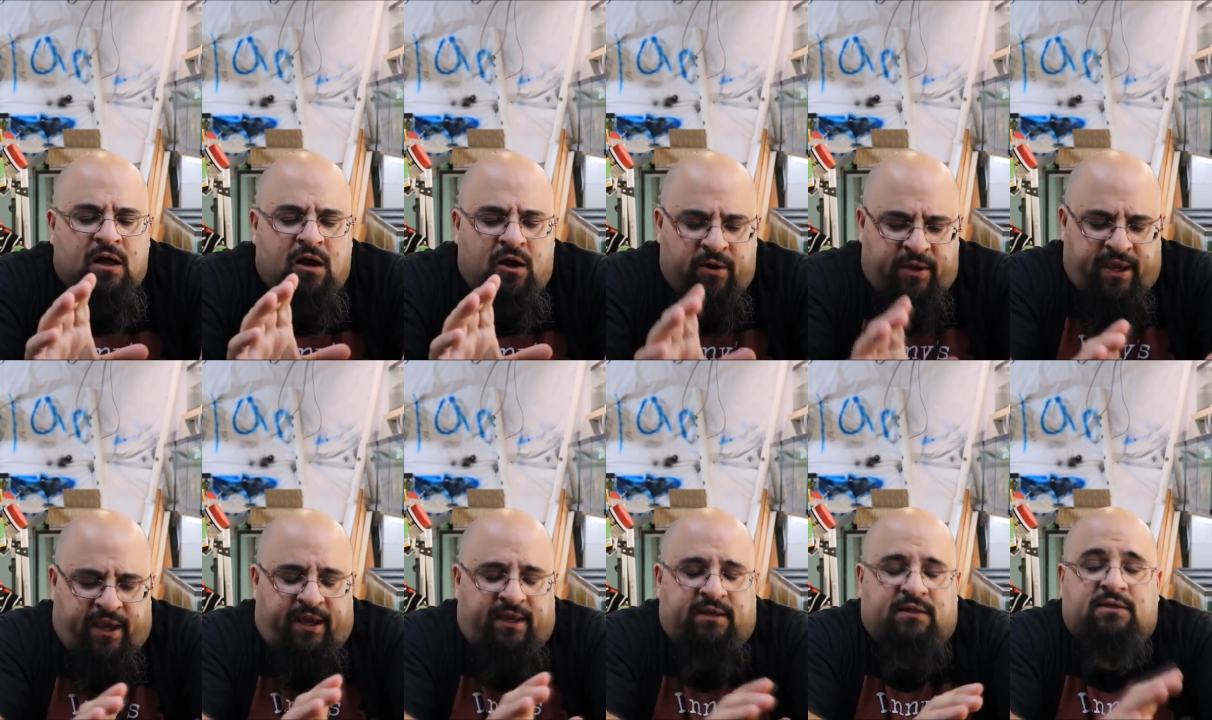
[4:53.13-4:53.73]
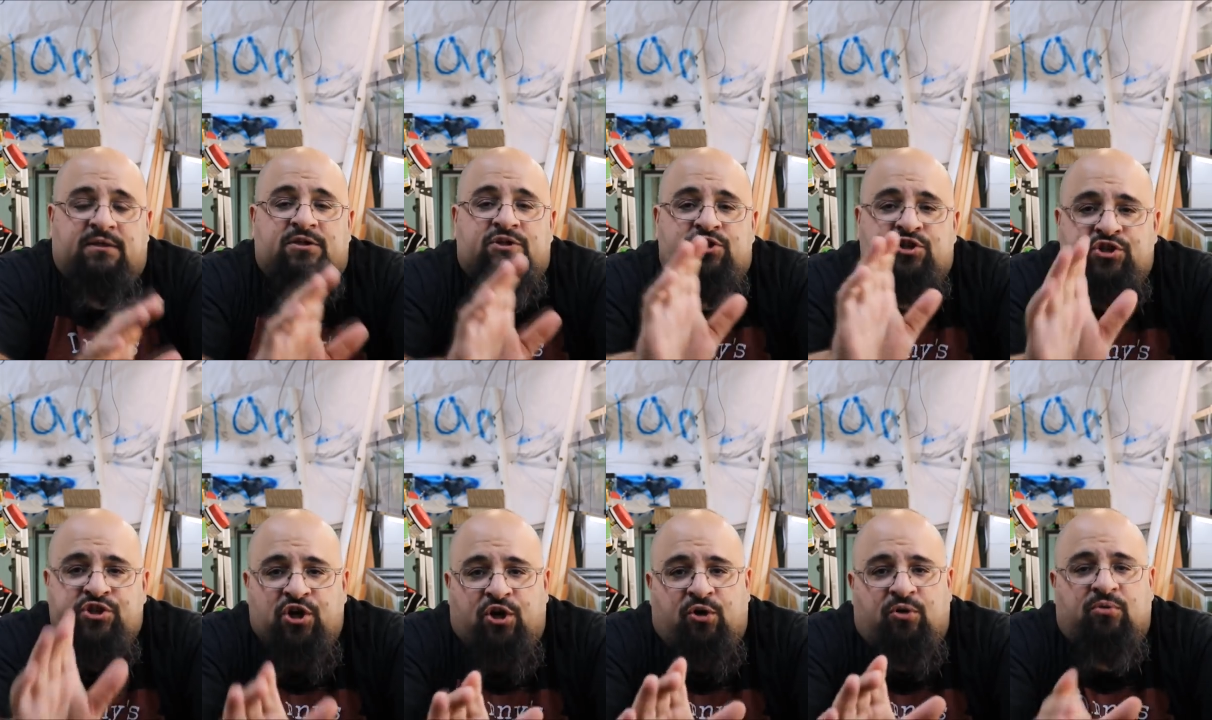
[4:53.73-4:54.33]
Okay,
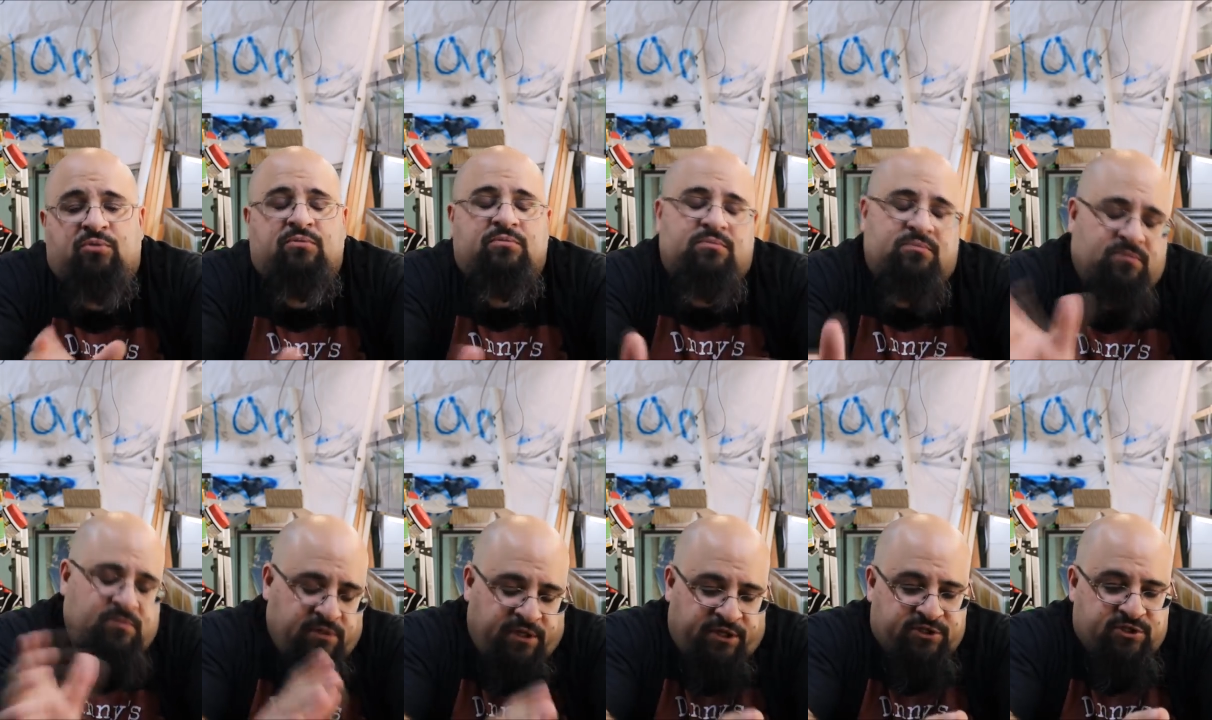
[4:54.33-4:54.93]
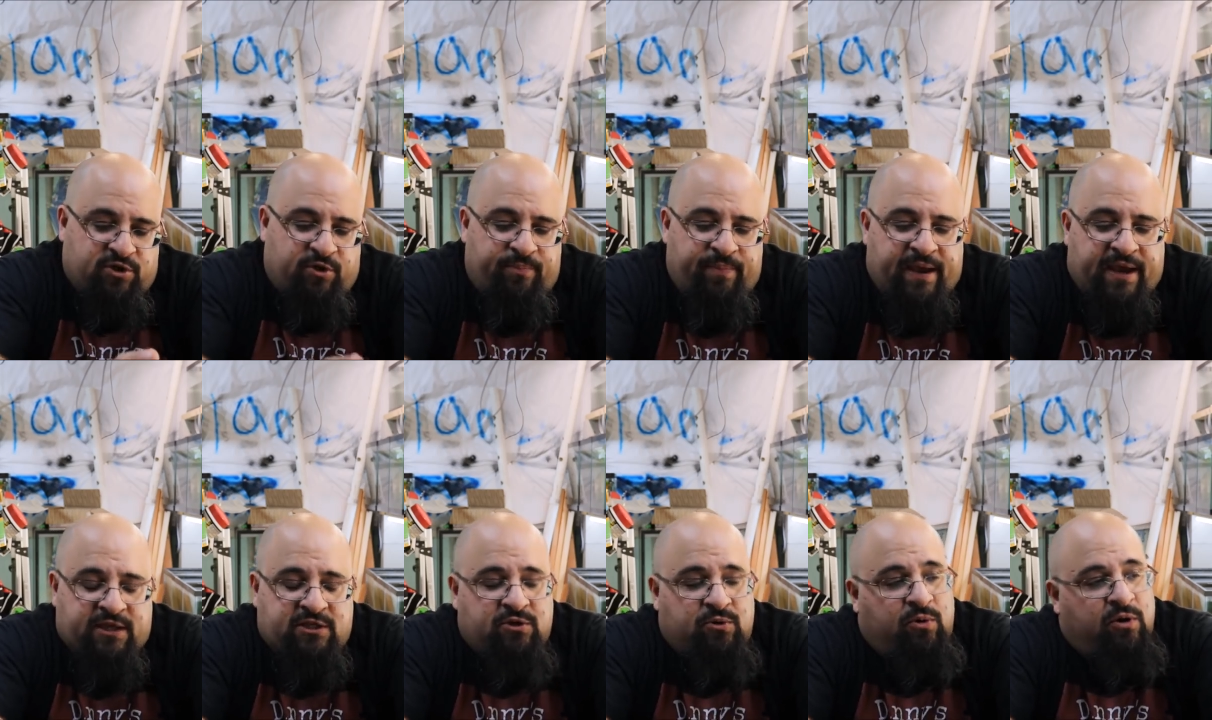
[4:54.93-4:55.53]
so let's go
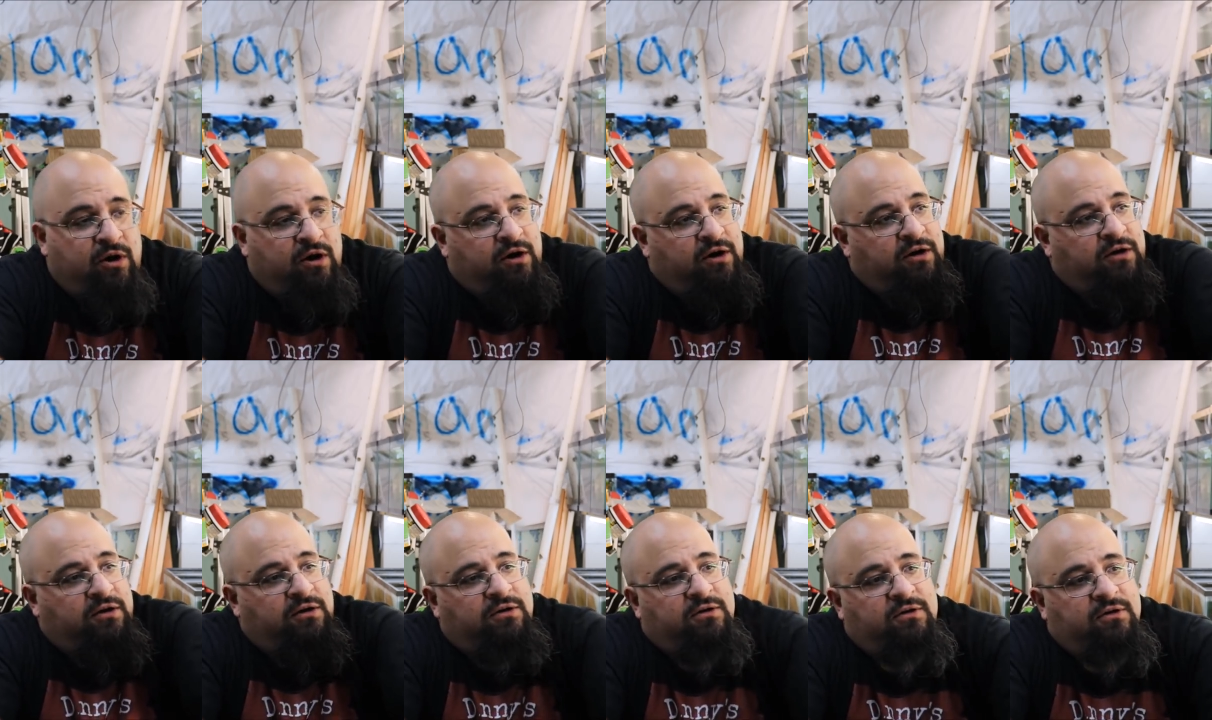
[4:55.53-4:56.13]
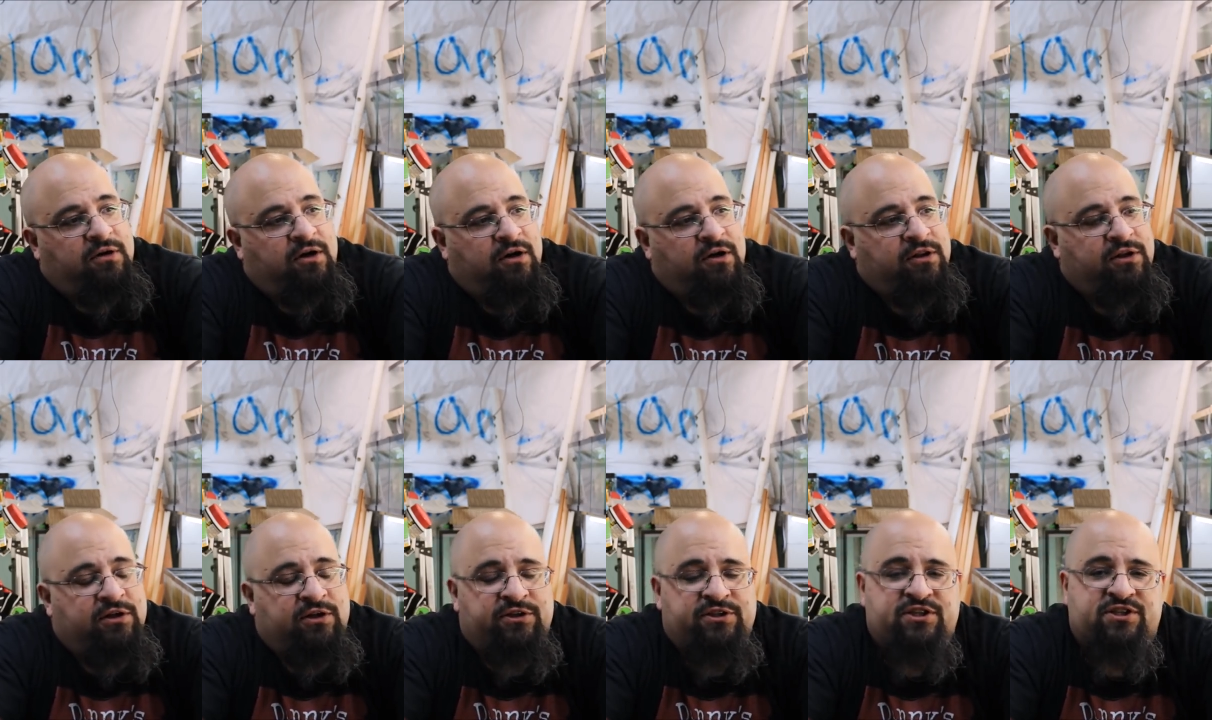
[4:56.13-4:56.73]
back to our, our
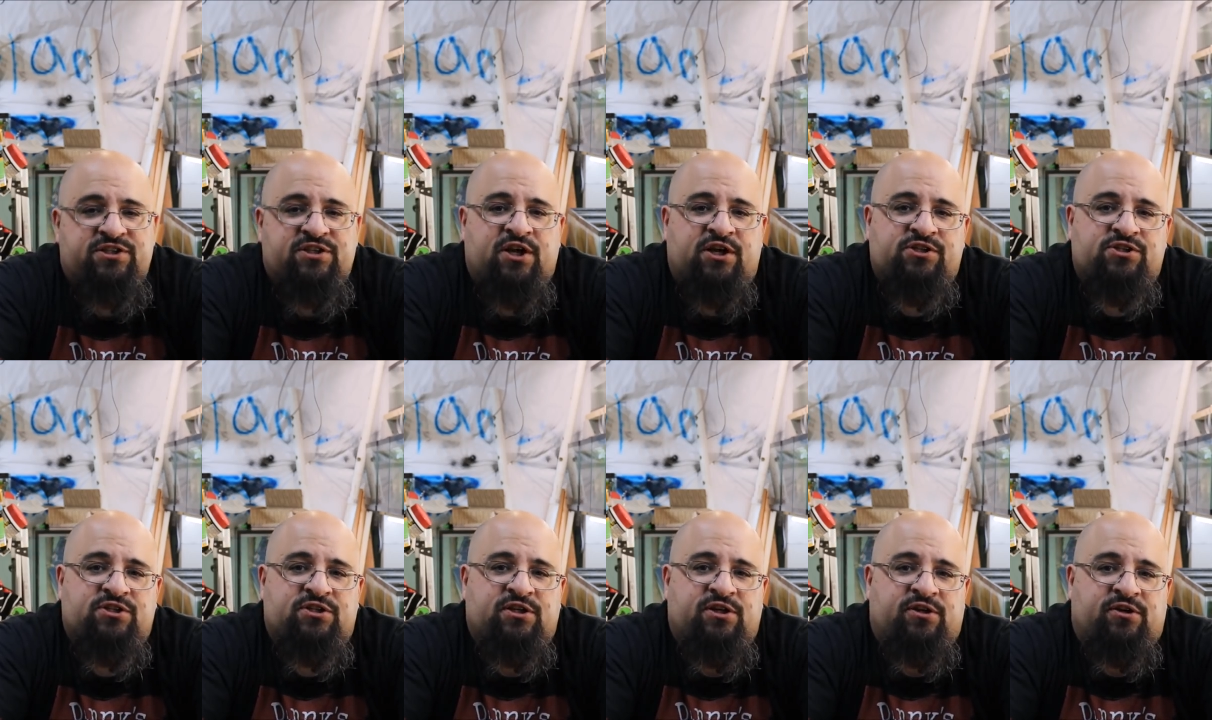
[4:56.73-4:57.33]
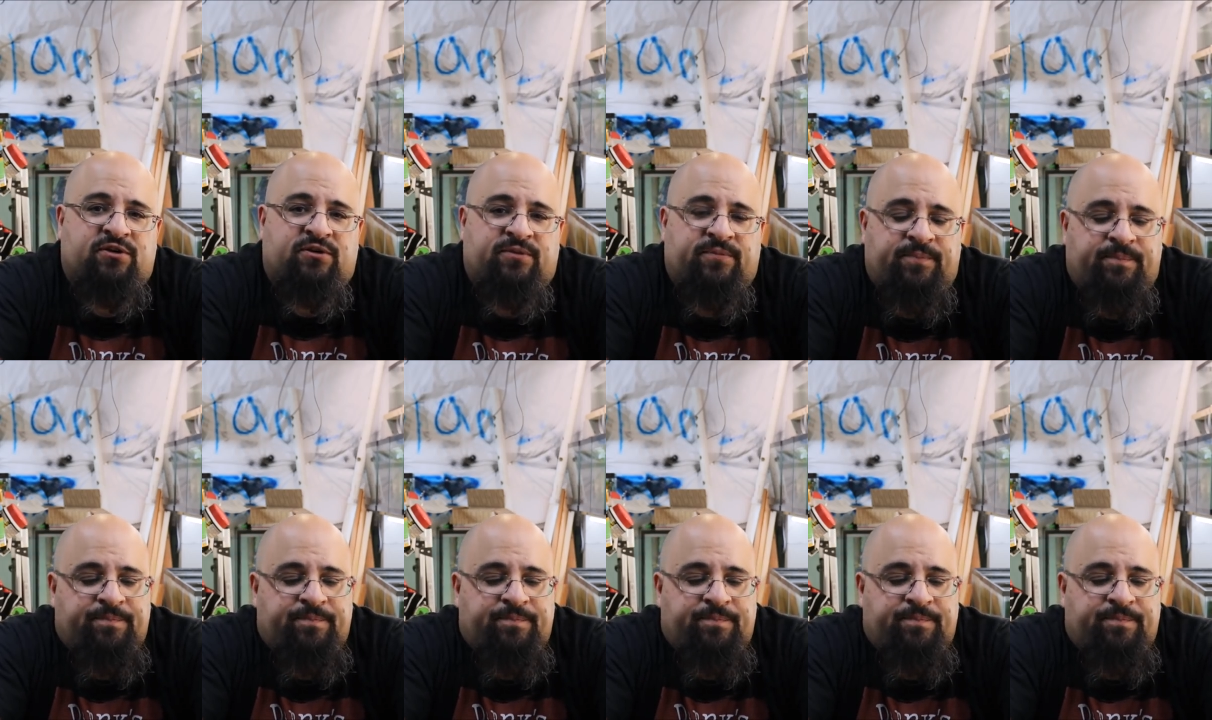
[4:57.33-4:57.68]
little discussion here.